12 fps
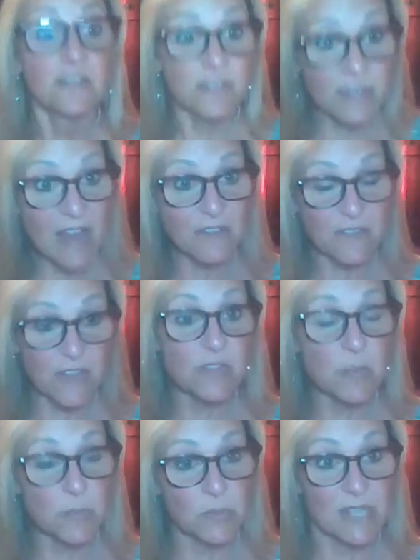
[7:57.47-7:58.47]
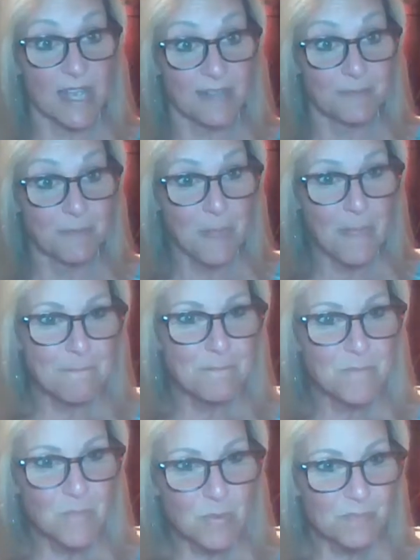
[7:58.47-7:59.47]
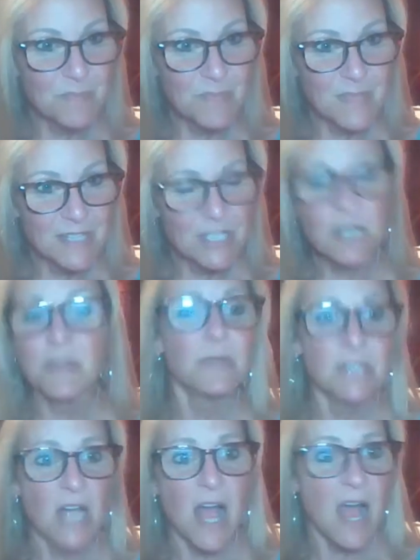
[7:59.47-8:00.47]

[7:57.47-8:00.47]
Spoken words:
for that 50%. There were